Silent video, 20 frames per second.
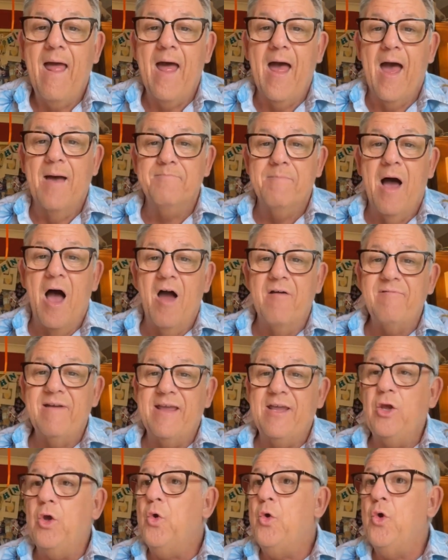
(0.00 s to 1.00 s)

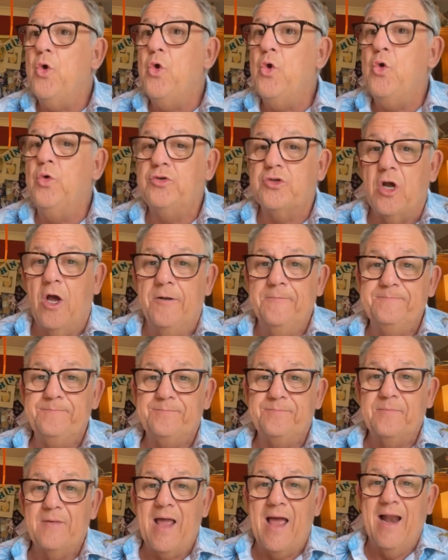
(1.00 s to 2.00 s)
Mari, yoo-hoo, John.
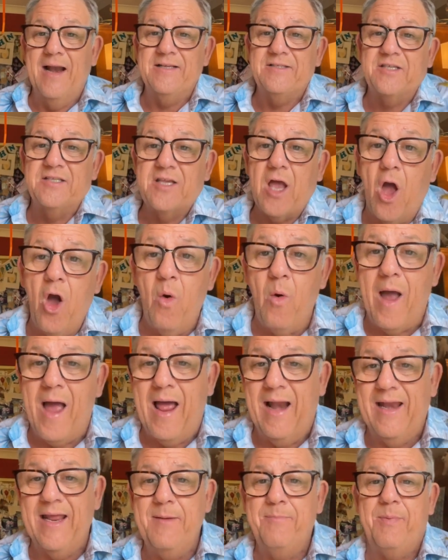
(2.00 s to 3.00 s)
Alison, oh,
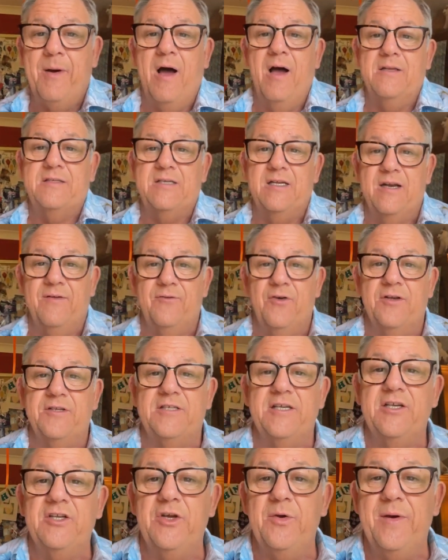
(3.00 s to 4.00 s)
Ali Barton, I've not
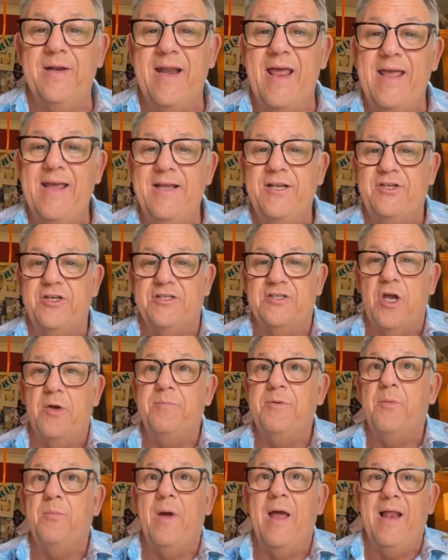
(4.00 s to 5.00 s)
seen you in ages.
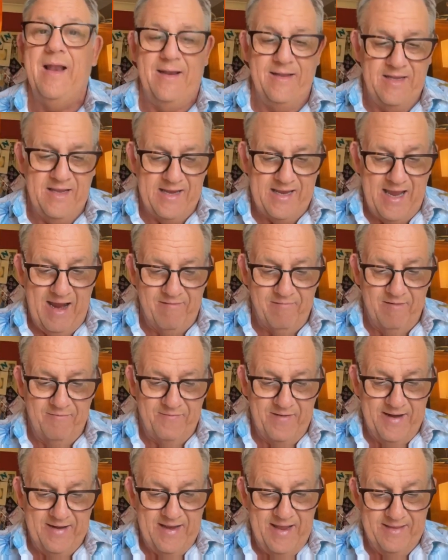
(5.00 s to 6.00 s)
Hope you're well in your
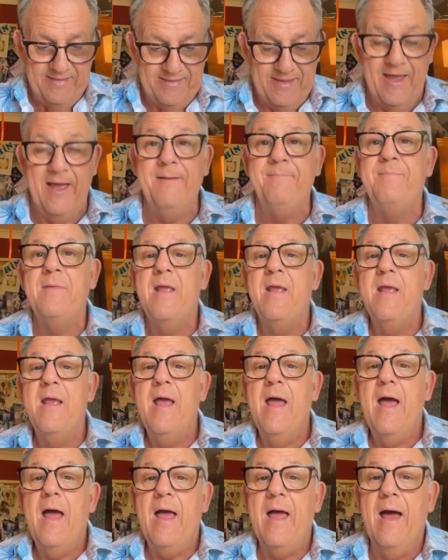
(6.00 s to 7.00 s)
caravanette there.
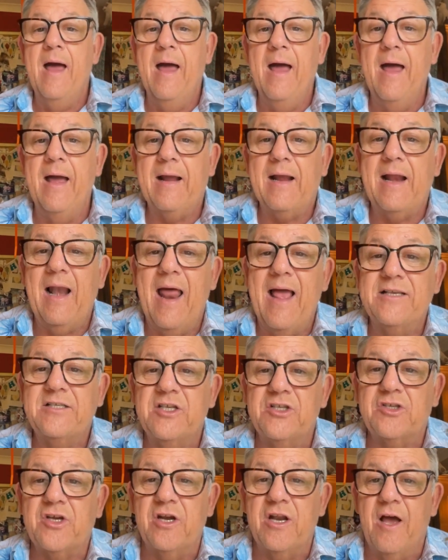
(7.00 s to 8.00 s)
Claire
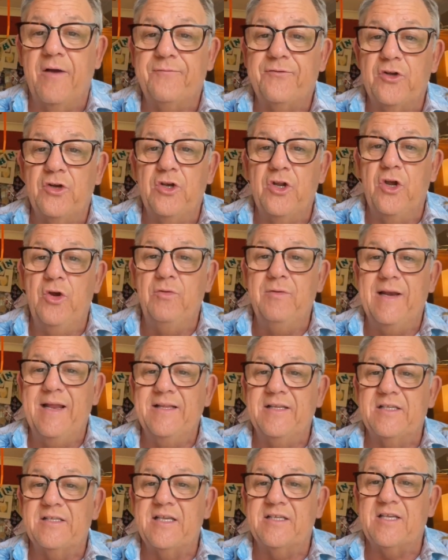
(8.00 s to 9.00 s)
says good afternoon.
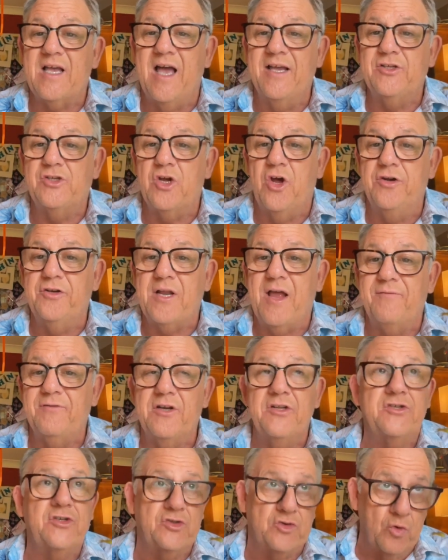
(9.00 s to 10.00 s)
Linda says hi, John,
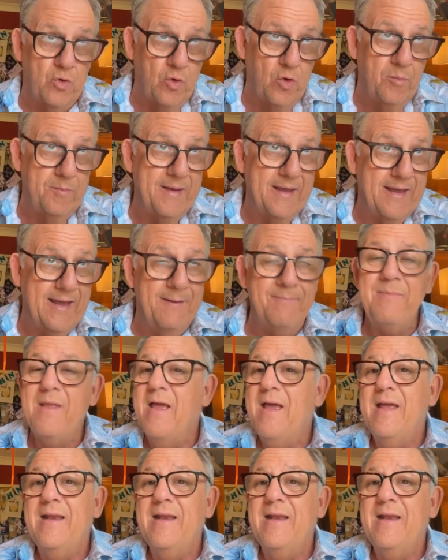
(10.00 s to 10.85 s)
having a storm here.